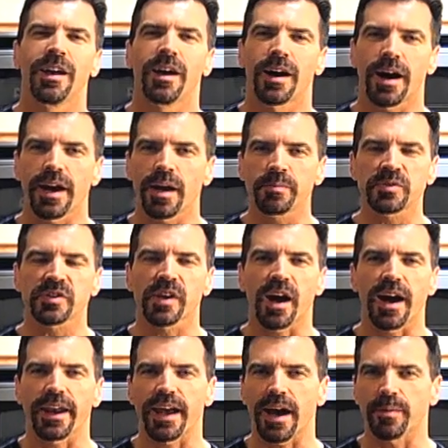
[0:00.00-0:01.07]
Hi, I'm
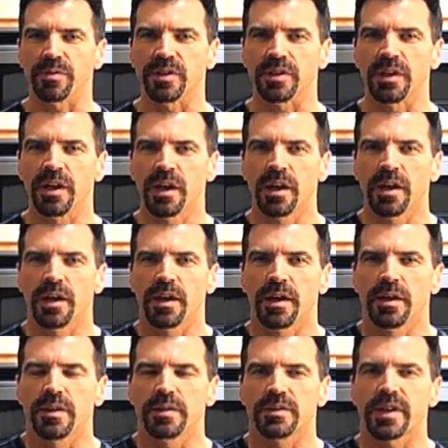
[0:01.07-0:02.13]
Scott Abbett.
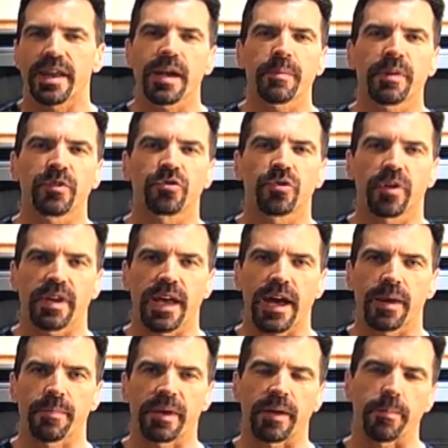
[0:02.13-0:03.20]
Today I'm going to show you how
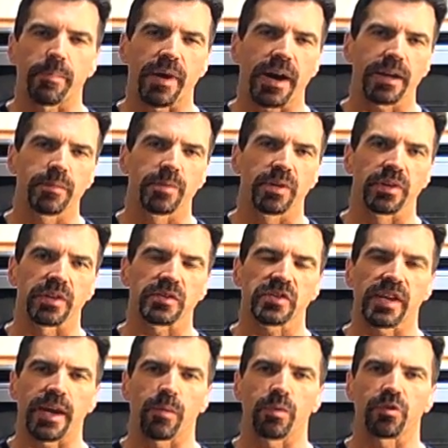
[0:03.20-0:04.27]
to make a bodybuilding
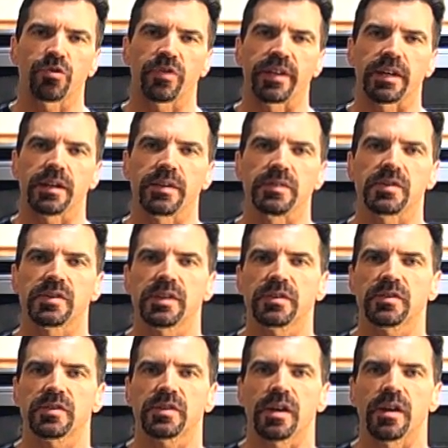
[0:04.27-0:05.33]
sandwich that
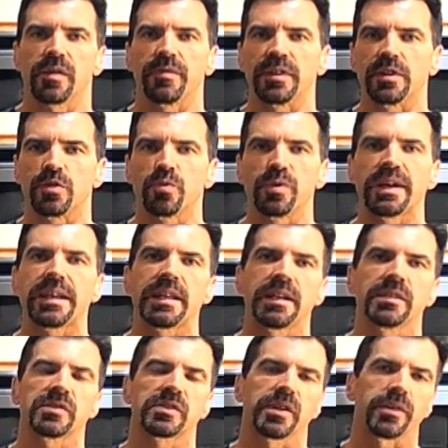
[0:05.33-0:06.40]
consists of
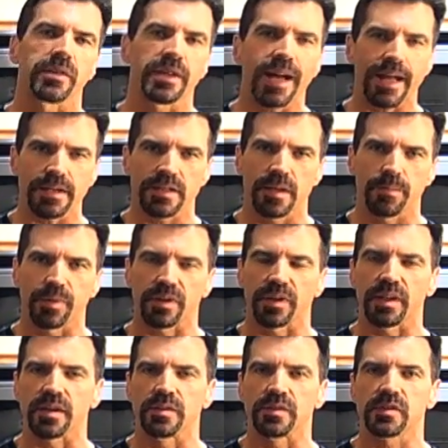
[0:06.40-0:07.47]
ingredients that are not
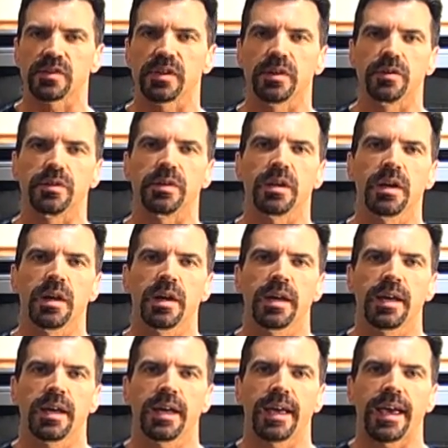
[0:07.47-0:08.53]
typically considered
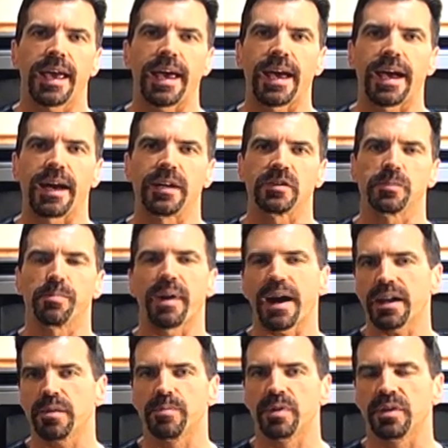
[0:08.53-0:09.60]
as
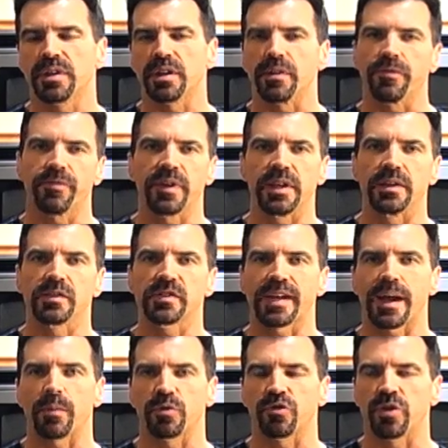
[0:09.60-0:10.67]
bodybuilding or fitness
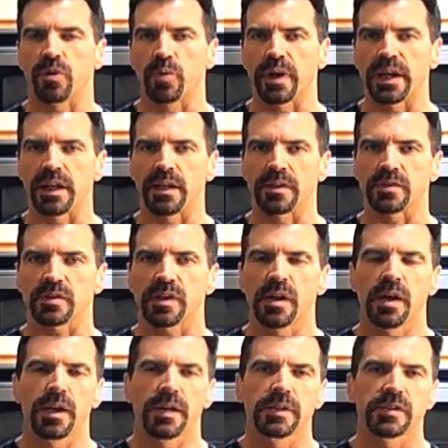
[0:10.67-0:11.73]
sandwich ingredients
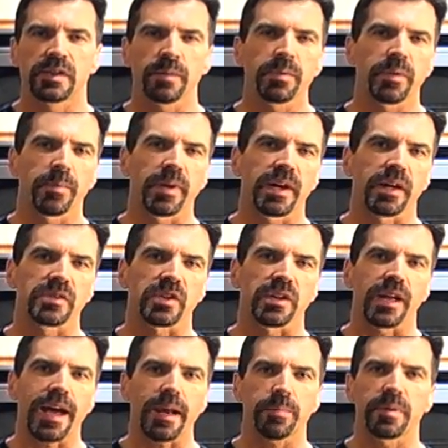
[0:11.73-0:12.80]
simply because a
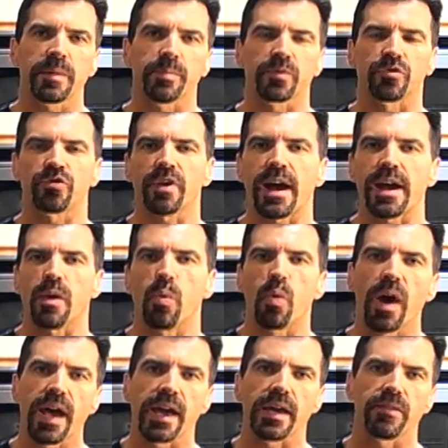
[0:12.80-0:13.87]
lot of people shy
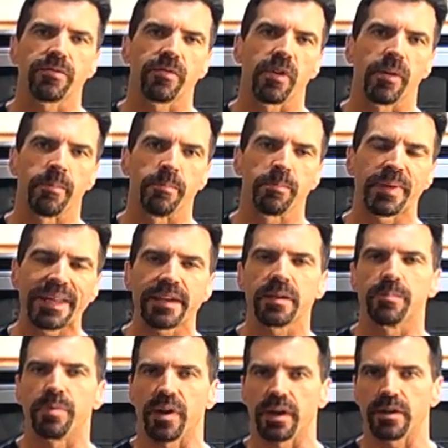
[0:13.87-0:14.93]
away from
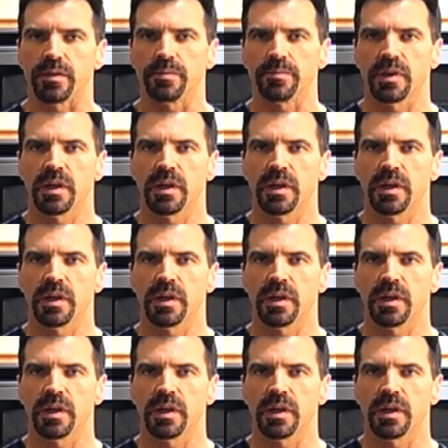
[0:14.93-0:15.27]
peanut butter